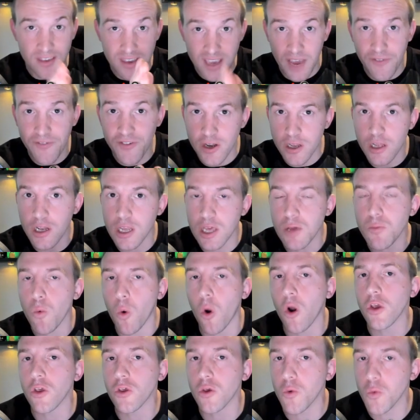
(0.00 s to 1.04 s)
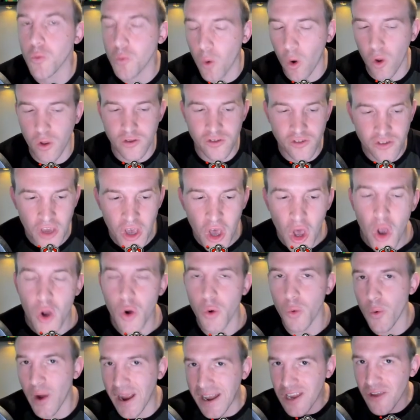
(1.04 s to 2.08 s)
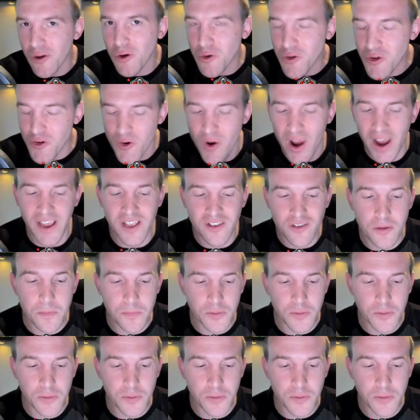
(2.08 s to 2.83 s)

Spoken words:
Definitely what you want when you're trying